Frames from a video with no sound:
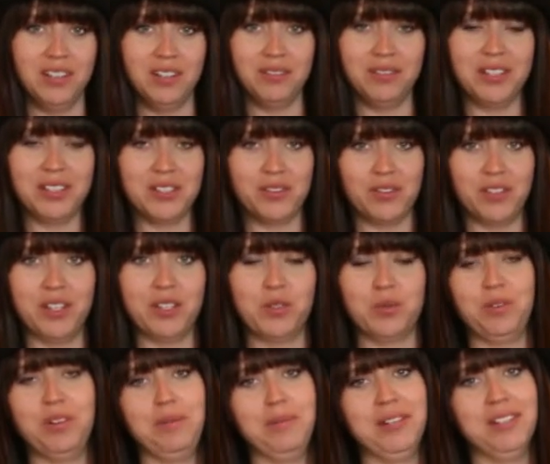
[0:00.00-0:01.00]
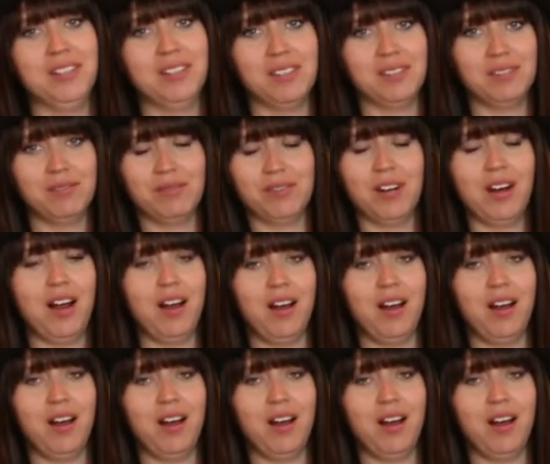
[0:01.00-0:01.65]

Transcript: It rings for like 20 minutes for